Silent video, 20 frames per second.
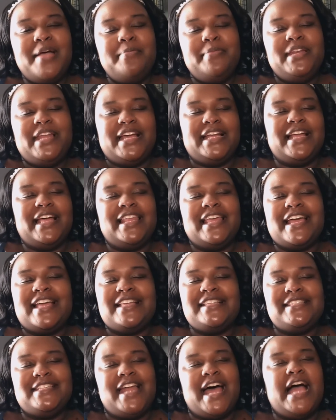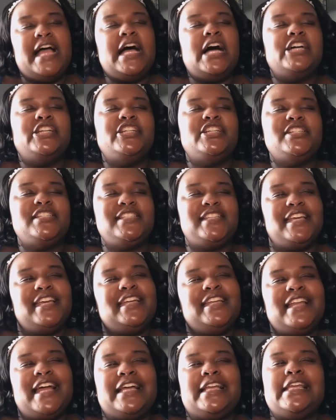I mean, like I said, I
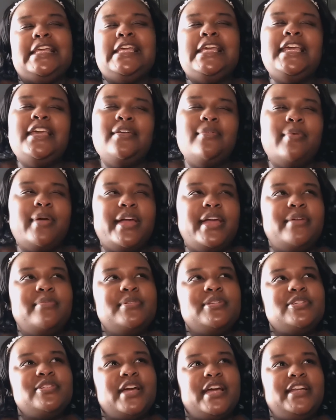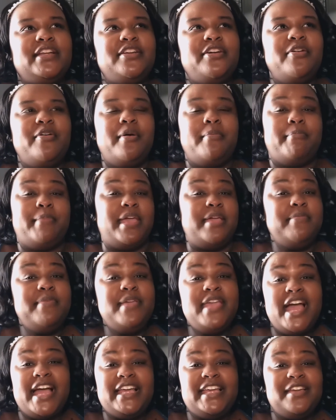understand. I get where he was trying to go, or
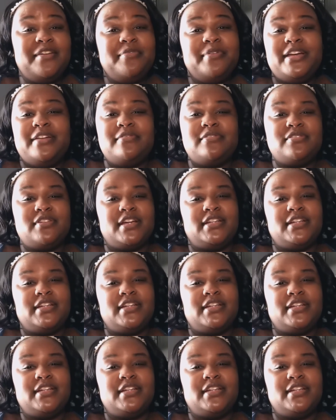maybe I get where he